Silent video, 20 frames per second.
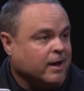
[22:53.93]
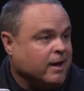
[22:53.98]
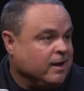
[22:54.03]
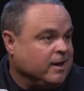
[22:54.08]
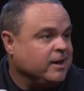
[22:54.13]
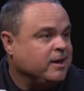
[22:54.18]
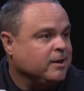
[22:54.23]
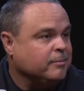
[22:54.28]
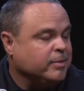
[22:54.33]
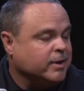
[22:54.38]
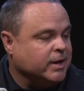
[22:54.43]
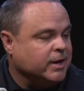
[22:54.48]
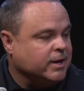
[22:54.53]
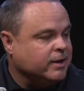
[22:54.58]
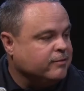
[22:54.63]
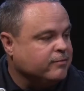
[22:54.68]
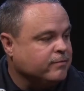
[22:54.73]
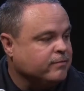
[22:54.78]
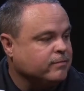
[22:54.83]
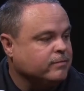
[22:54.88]
it could
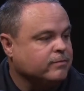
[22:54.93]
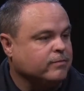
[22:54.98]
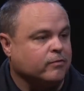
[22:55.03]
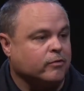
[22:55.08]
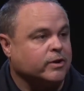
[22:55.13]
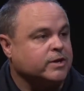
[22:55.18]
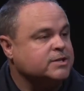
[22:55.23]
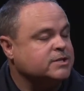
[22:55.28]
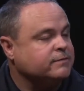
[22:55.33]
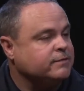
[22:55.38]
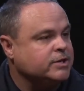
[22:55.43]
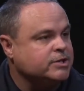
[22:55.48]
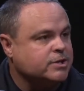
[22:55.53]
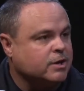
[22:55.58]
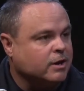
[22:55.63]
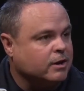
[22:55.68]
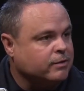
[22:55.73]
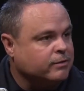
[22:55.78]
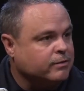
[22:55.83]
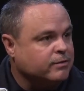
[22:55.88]
be friends of each
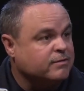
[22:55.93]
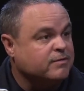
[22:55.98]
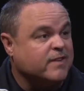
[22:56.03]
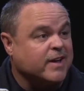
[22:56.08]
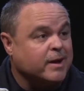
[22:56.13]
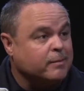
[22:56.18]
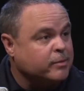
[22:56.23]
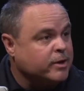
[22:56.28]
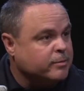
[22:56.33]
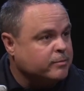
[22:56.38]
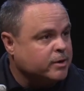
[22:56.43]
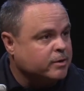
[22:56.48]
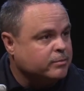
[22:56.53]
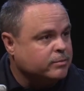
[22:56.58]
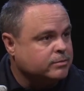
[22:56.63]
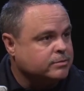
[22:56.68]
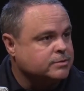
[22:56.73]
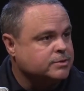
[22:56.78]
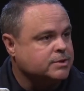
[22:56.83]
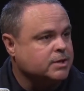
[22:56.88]
other family
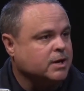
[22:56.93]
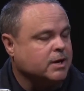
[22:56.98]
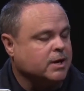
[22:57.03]
members